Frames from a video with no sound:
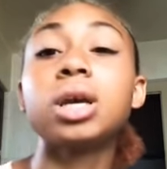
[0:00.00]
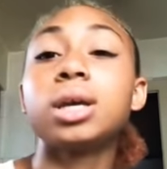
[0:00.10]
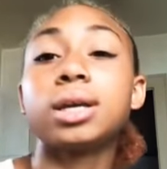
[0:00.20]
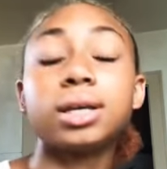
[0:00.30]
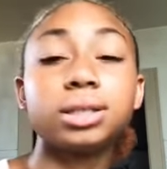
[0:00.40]

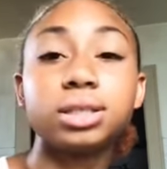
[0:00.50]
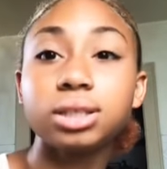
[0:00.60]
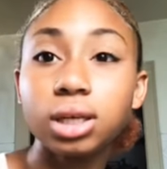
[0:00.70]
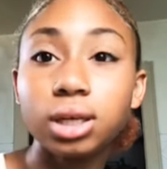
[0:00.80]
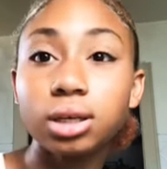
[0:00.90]
And
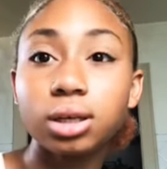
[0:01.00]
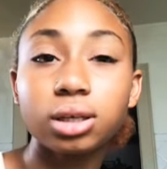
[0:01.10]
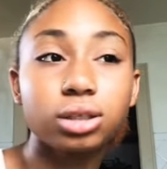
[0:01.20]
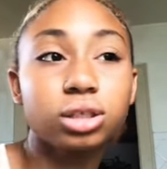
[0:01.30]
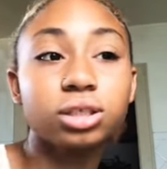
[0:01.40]

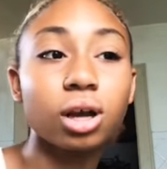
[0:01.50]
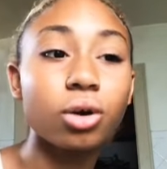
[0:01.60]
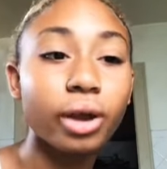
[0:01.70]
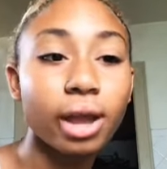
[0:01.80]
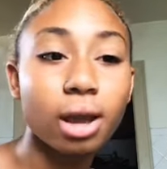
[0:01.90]
she's like,
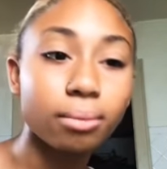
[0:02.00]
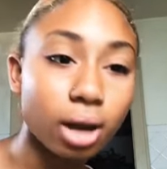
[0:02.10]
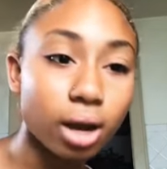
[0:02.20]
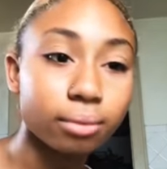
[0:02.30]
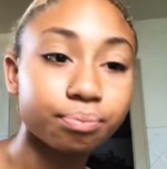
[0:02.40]
okay, I'm
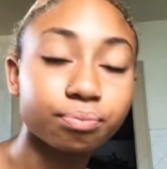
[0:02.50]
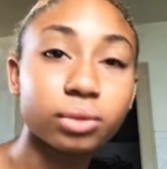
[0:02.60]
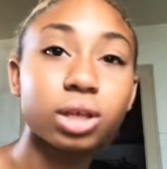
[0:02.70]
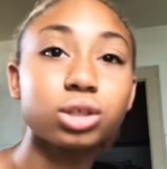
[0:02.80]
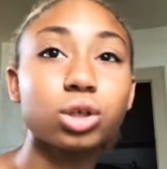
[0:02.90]
not.
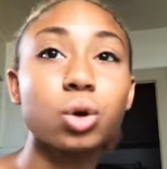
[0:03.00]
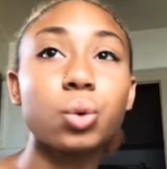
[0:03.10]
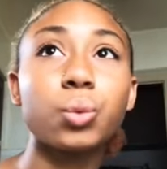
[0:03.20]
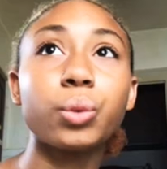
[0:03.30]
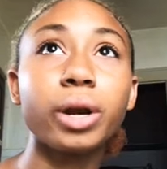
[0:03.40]
And so
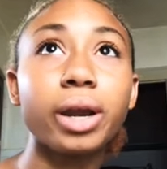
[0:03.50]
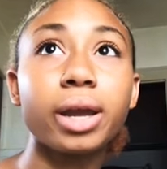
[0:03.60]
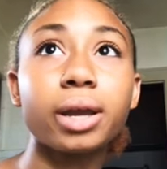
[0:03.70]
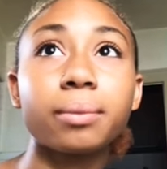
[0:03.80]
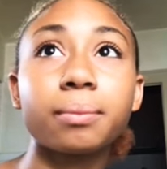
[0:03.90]
we're
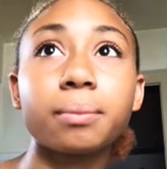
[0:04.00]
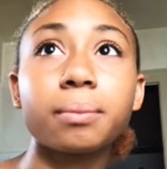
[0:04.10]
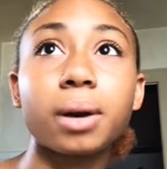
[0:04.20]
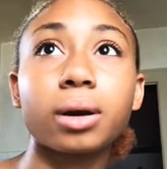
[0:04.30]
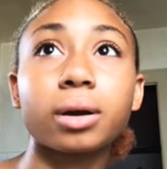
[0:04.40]
at
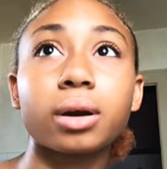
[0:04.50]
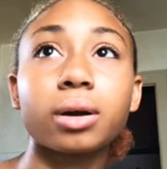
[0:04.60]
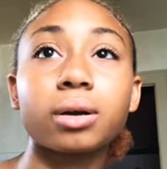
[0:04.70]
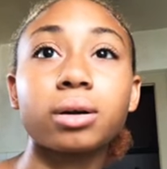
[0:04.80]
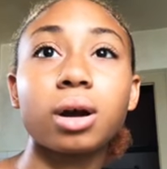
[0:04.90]
my,
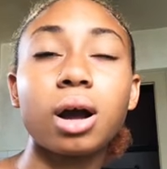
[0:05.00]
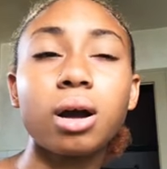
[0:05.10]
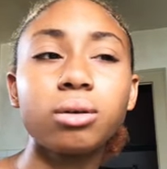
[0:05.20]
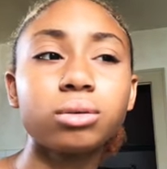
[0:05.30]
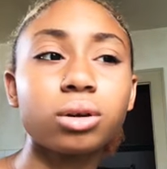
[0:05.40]
I
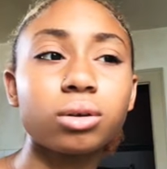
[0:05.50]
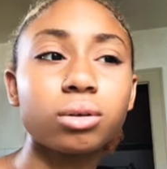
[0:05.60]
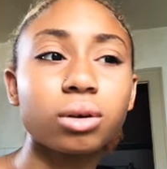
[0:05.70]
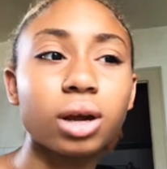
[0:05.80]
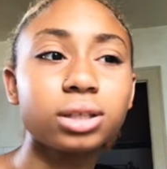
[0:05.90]
don't know,
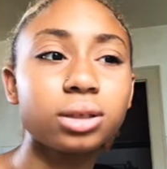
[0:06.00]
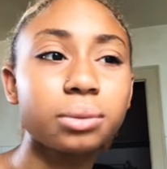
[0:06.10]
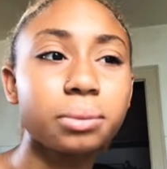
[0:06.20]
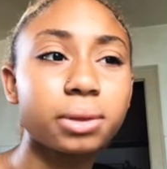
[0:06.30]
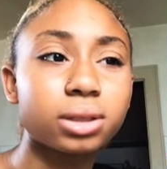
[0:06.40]
I think
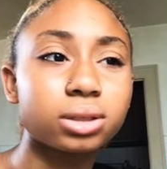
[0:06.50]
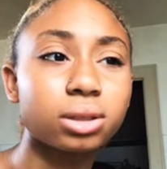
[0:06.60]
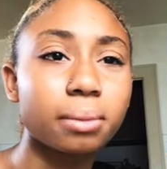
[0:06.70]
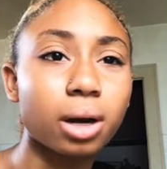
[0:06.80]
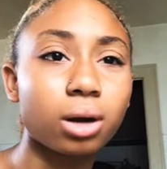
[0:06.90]
we went to
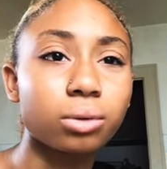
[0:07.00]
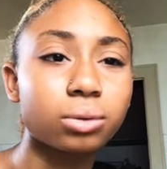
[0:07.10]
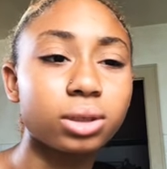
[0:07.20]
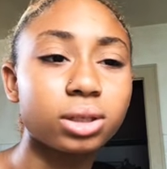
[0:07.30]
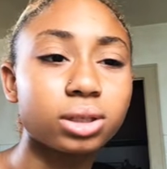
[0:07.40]
my uncle
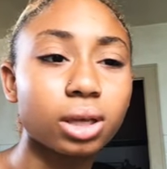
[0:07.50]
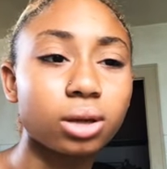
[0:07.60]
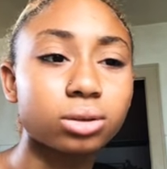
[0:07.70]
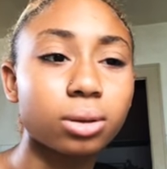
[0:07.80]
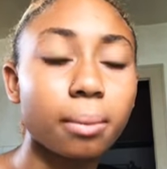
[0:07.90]
Dennis'
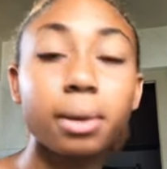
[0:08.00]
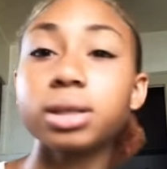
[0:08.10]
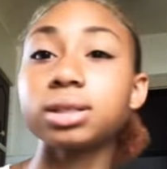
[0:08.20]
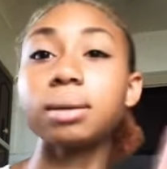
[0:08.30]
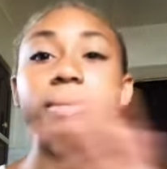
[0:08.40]
house, but something